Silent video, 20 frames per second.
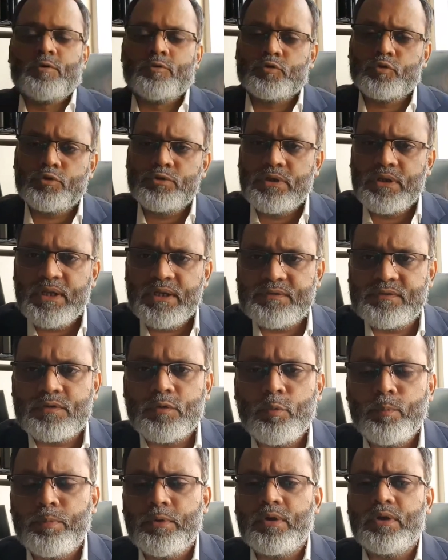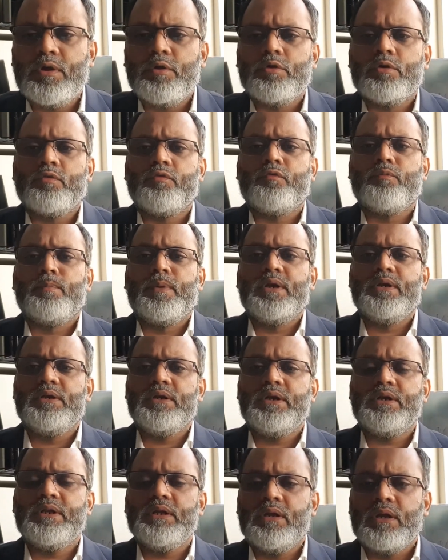So the next component of
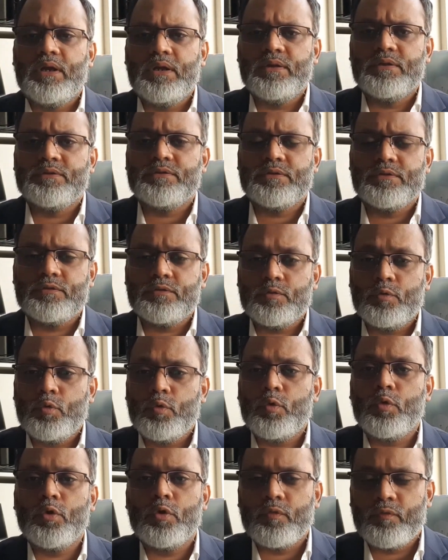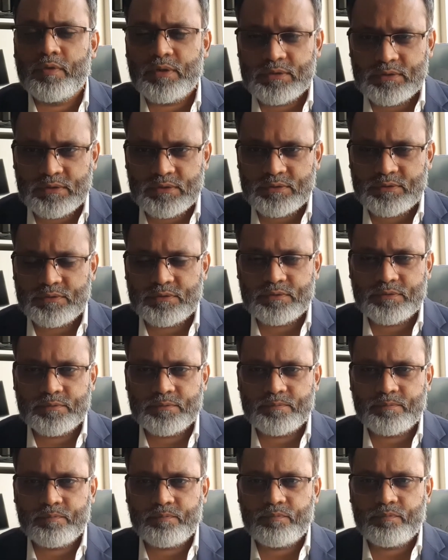mandatory guidance is Code of Ethics.
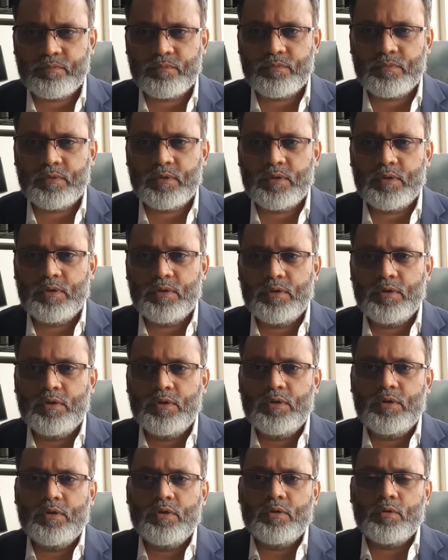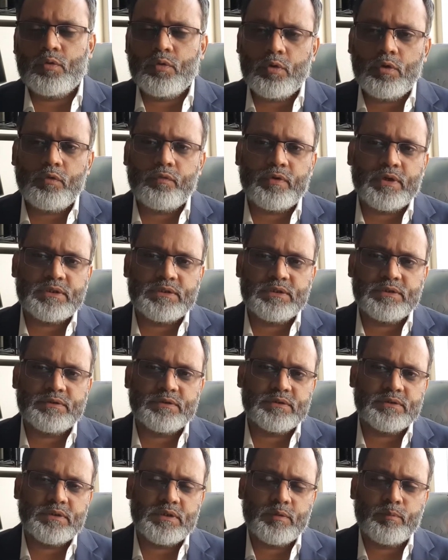Code of Ethics
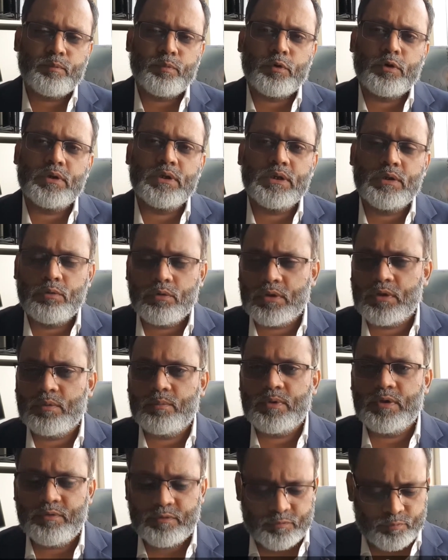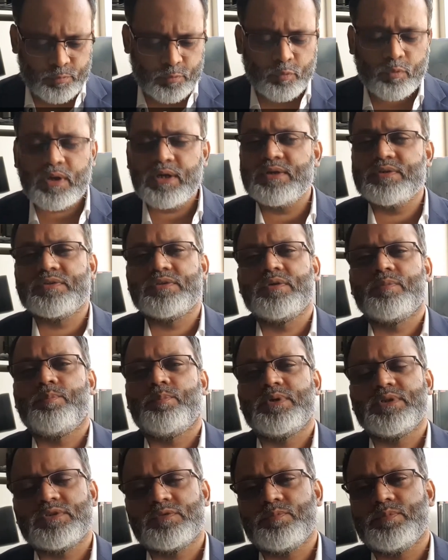is an important document which provides the
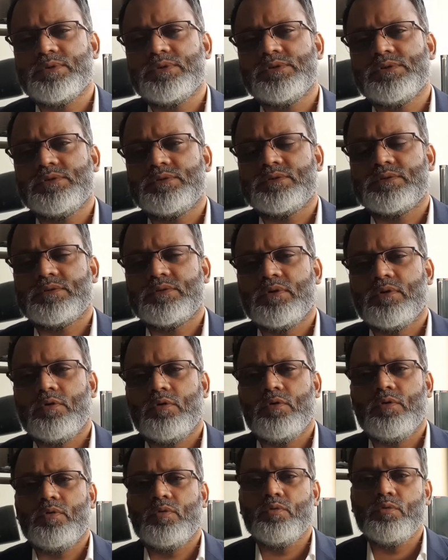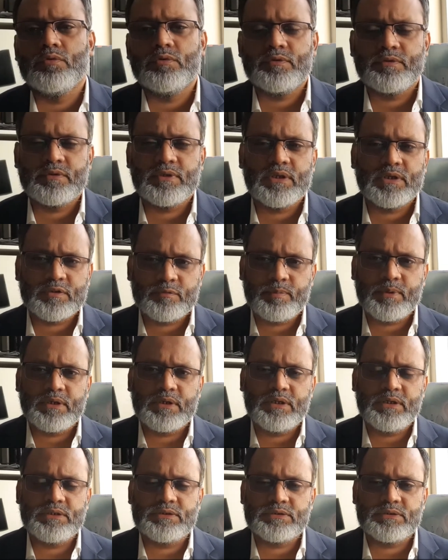principles, rules, and
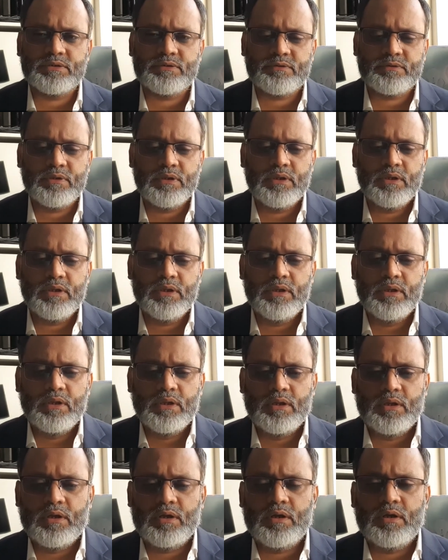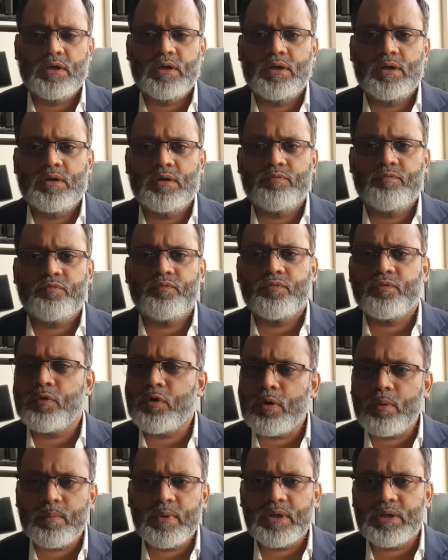expectations
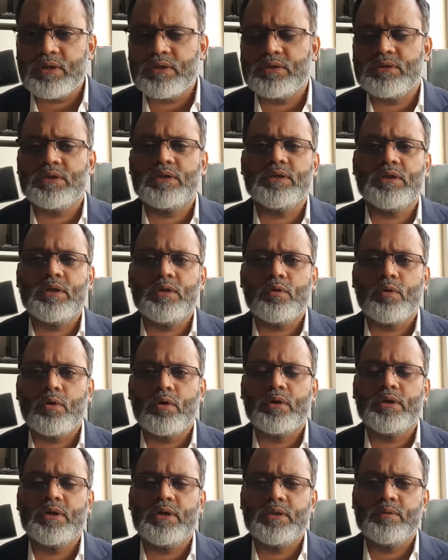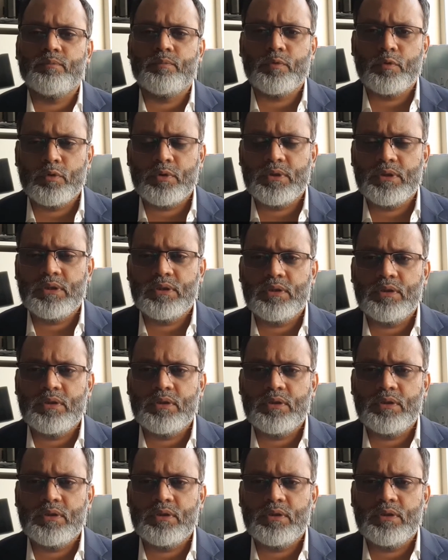from an internal audit employee